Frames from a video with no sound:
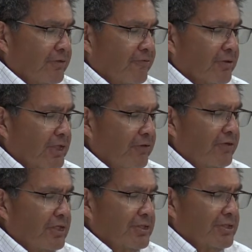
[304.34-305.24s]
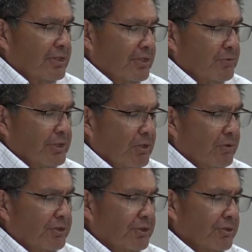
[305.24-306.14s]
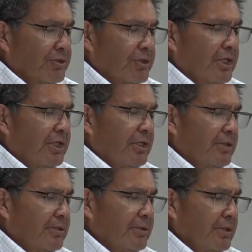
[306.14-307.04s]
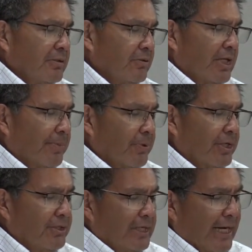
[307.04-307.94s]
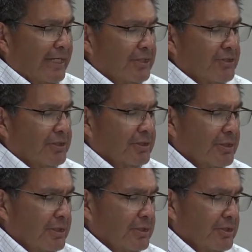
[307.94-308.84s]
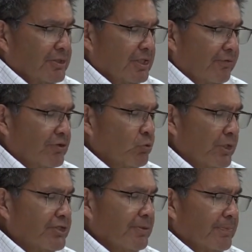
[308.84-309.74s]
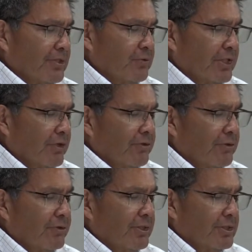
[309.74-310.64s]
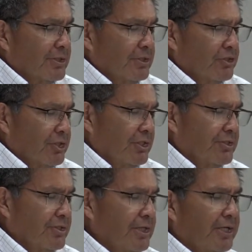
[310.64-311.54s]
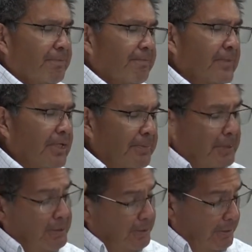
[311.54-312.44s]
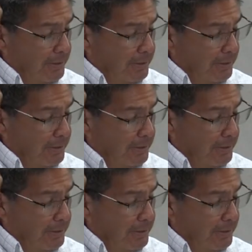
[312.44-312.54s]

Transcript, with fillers: you for loving us as we go into your study. Lord, I pray your guidance and just give us wisdom as we go through this. In Jesus' name, amen.